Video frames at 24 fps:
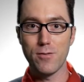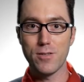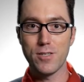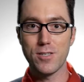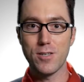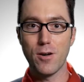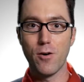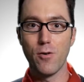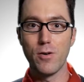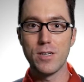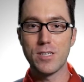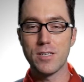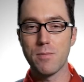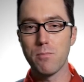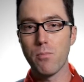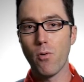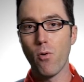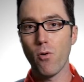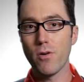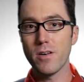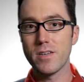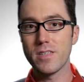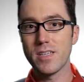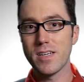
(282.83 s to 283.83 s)
So it's
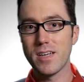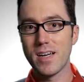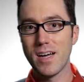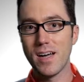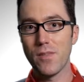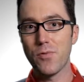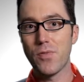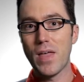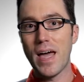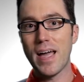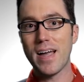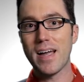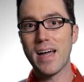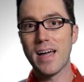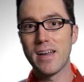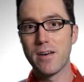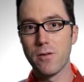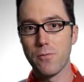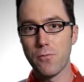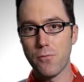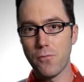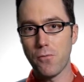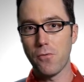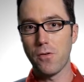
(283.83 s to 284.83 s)
important to cut that kind
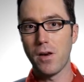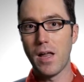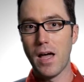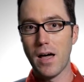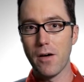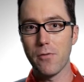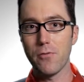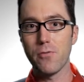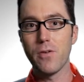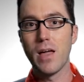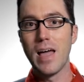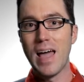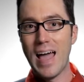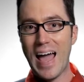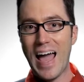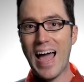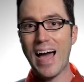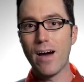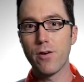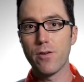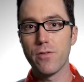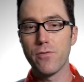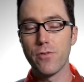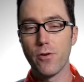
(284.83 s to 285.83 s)
of fluff
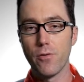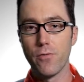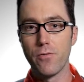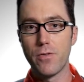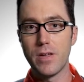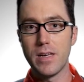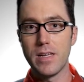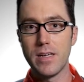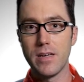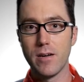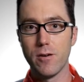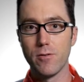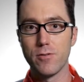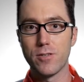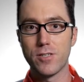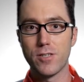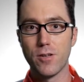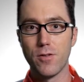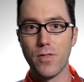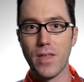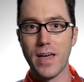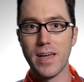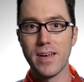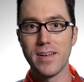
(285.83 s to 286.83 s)
out of your video
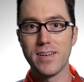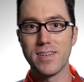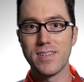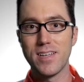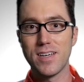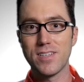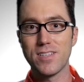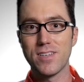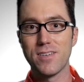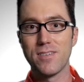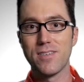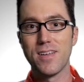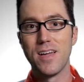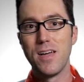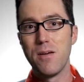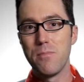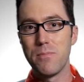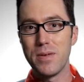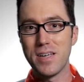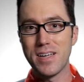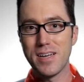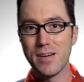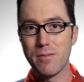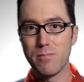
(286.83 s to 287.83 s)
so that it doesn't
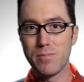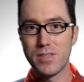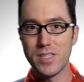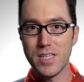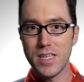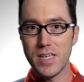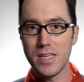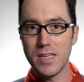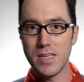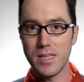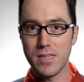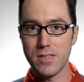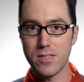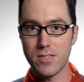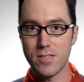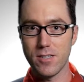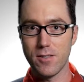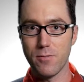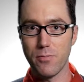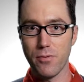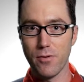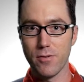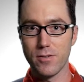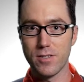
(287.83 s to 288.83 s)
become tedious to
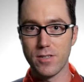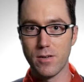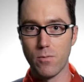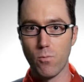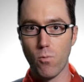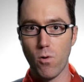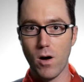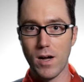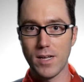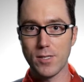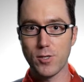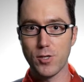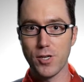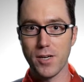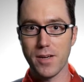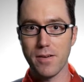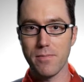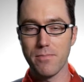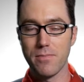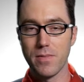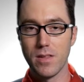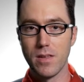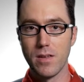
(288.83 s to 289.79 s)
the person watching.